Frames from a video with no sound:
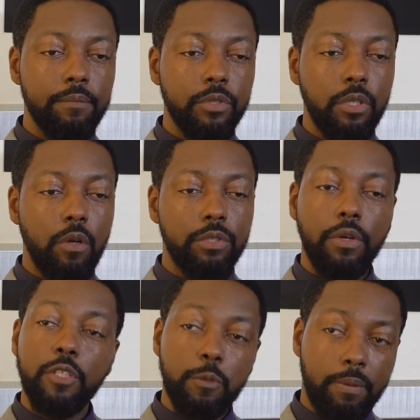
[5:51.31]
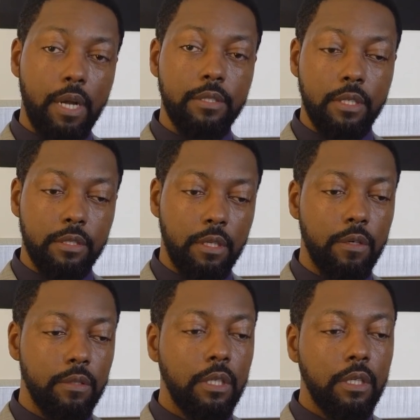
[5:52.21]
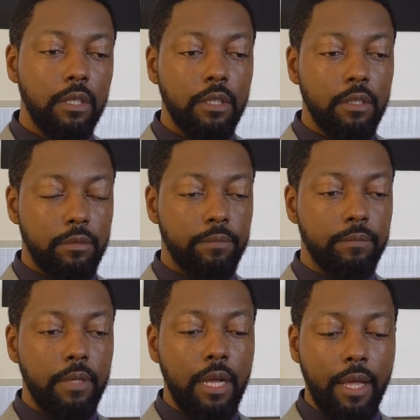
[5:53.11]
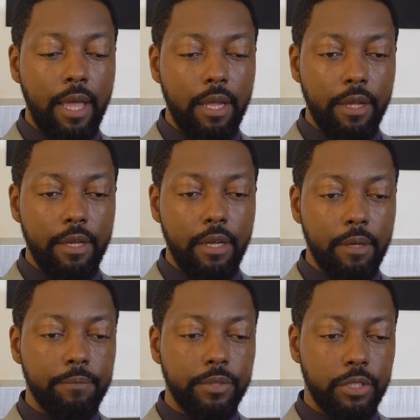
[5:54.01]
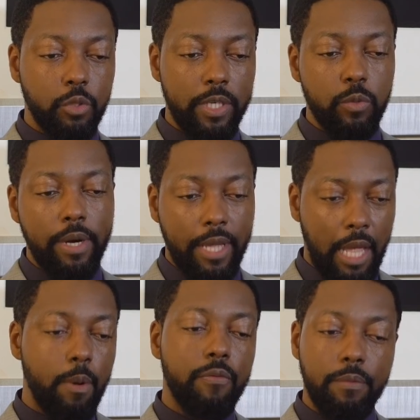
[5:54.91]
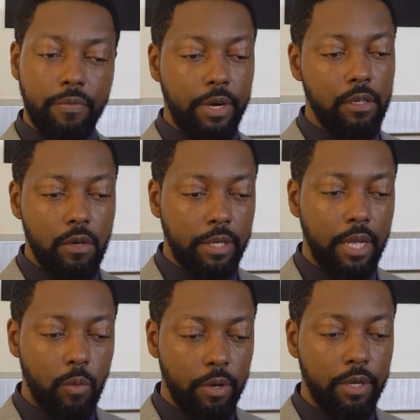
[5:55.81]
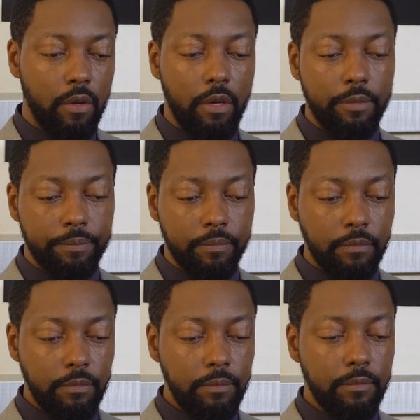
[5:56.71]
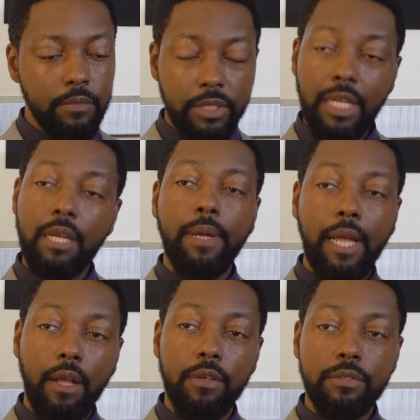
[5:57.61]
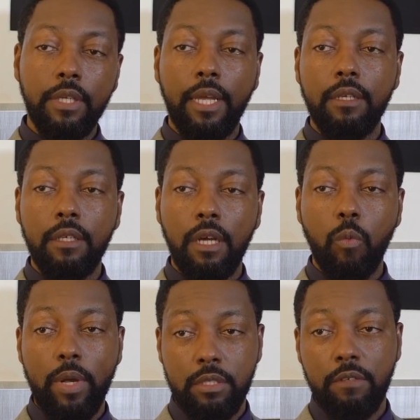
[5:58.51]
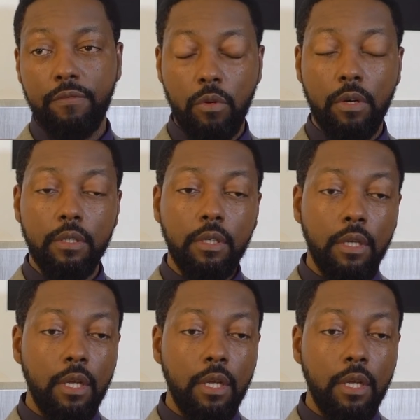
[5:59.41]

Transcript: So during this process, though, I had a situation where I came home from a very long day working on it, sitting in my house in Weston, Florida,